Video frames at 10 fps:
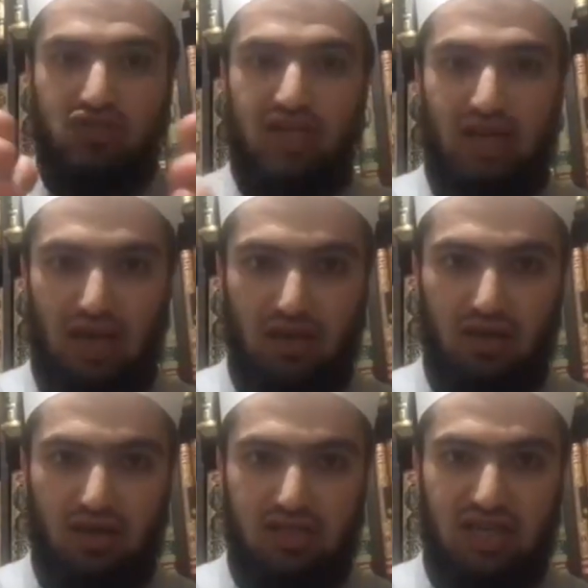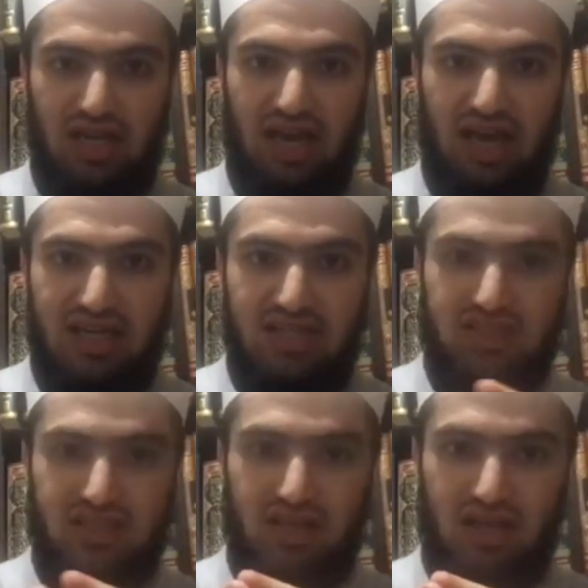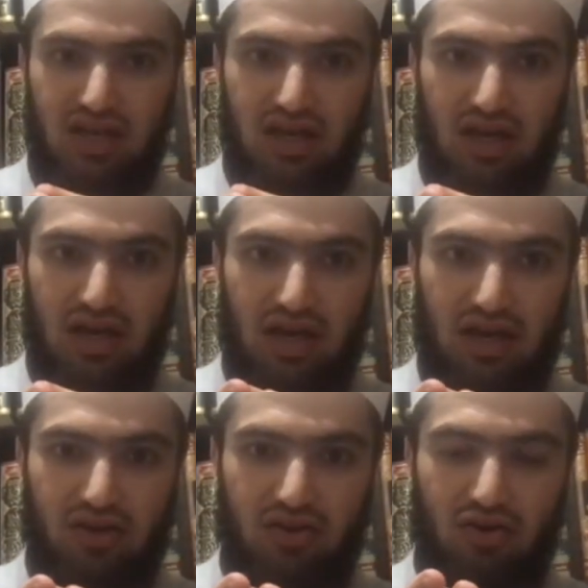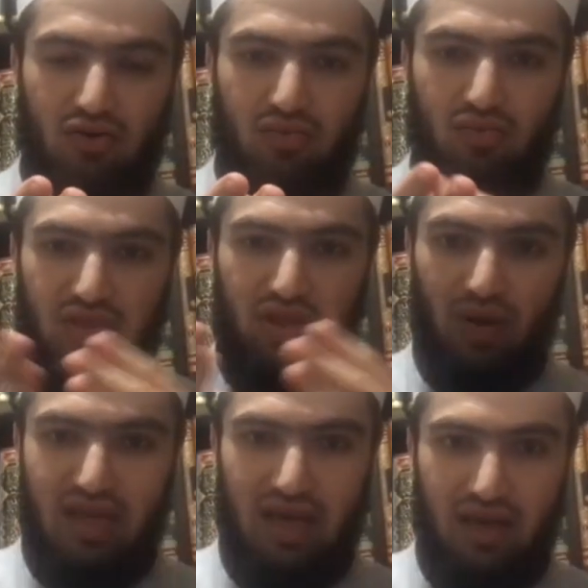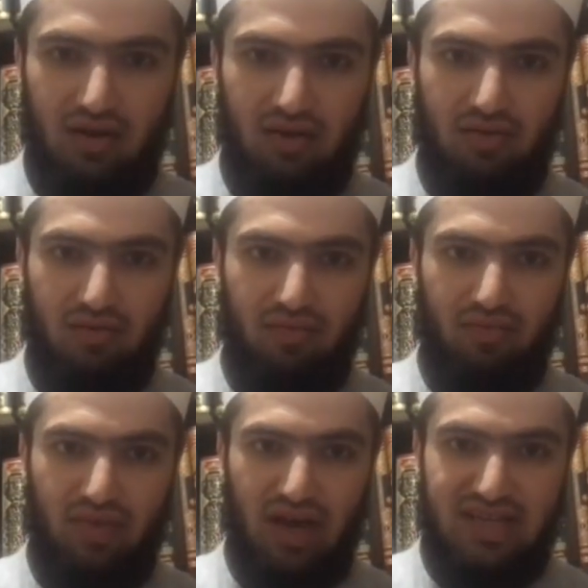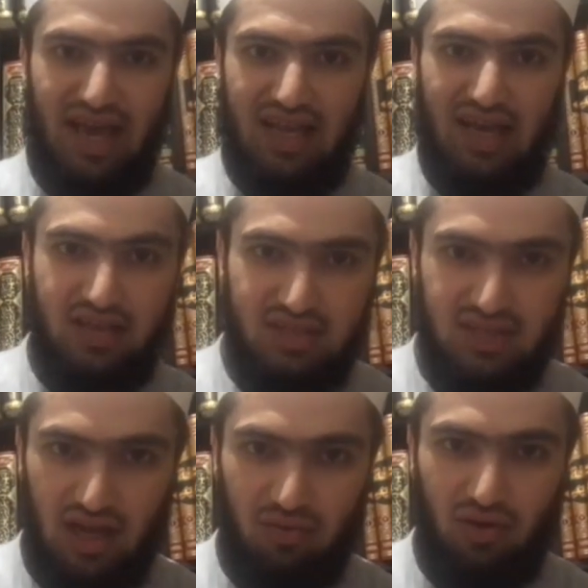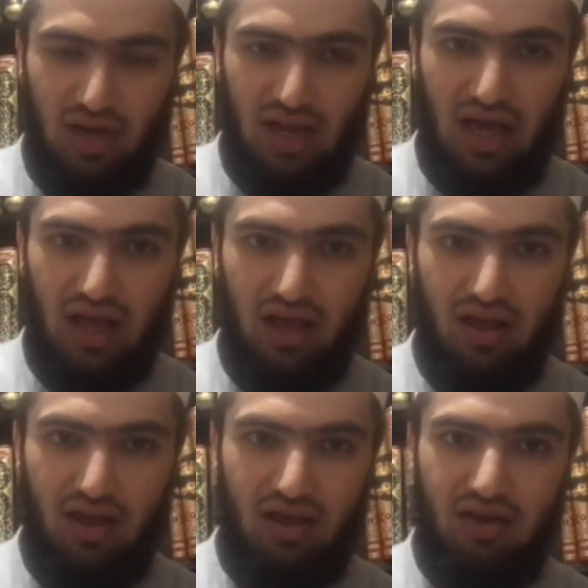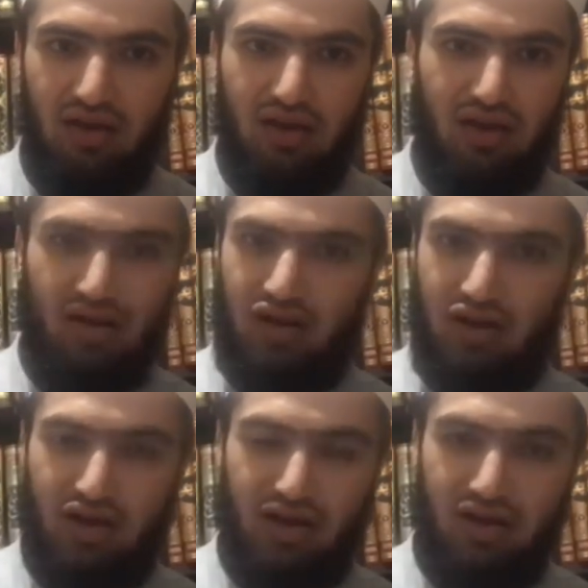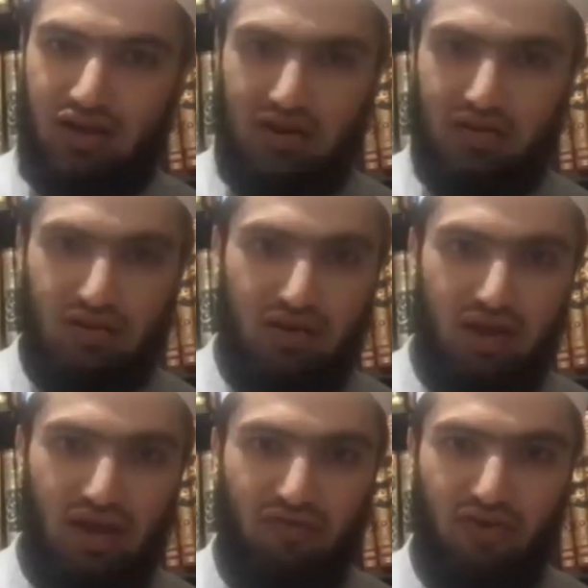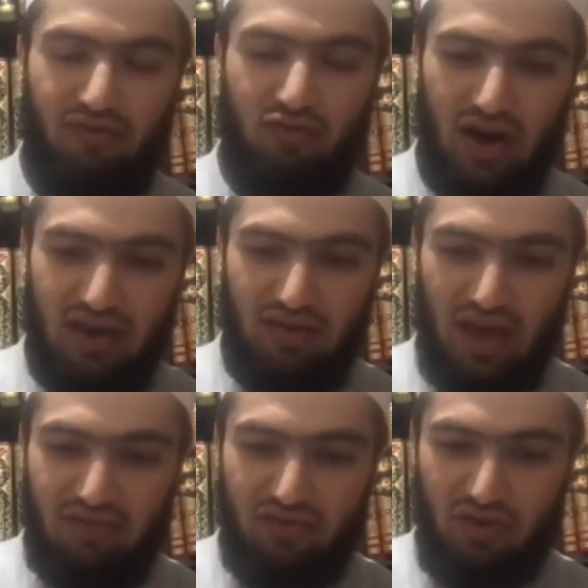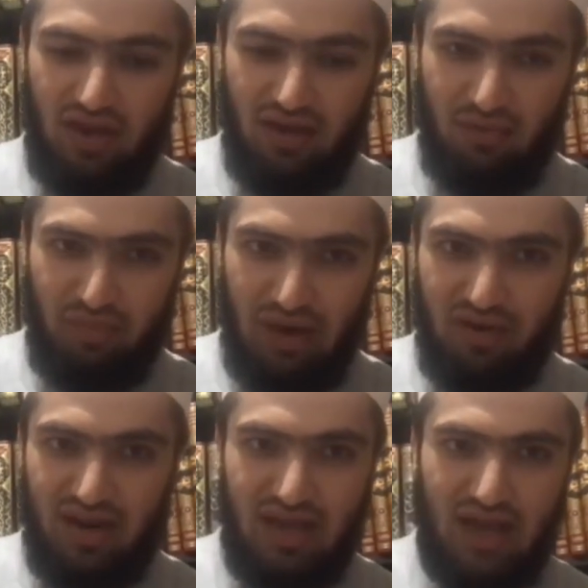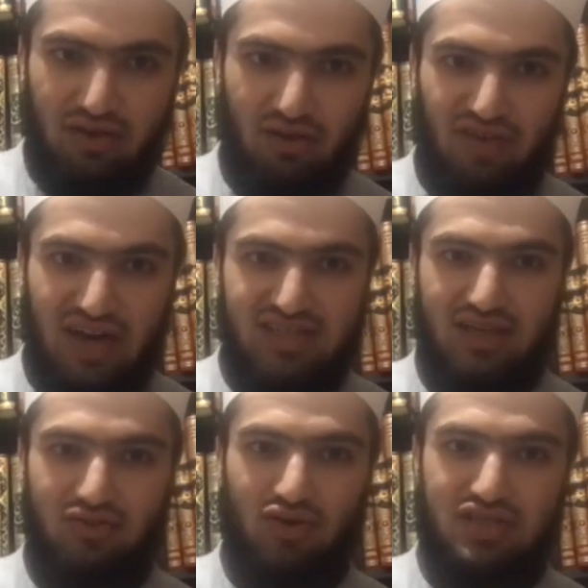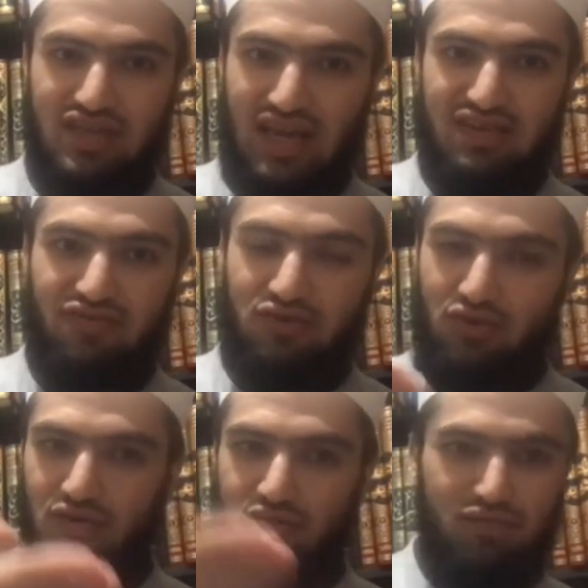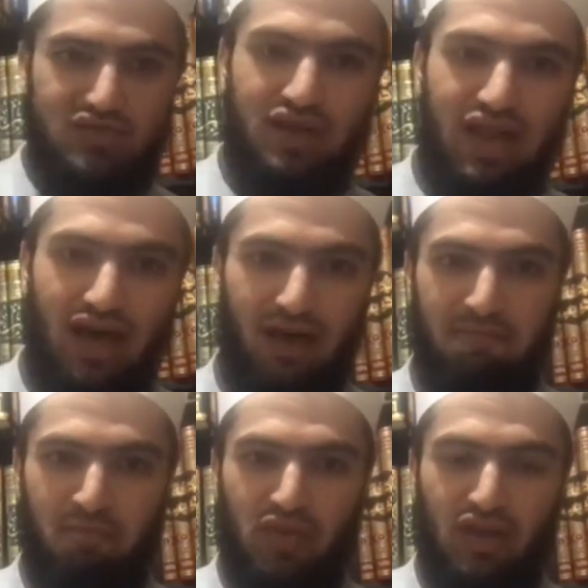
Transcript: to Jannah. Jannah has, uh, you know, more than one gate. Has eight gates, alhamdulillah. Uh, if if you if, if you, Bab Rayyan, you know, fasting door is easy for you. Bismillah,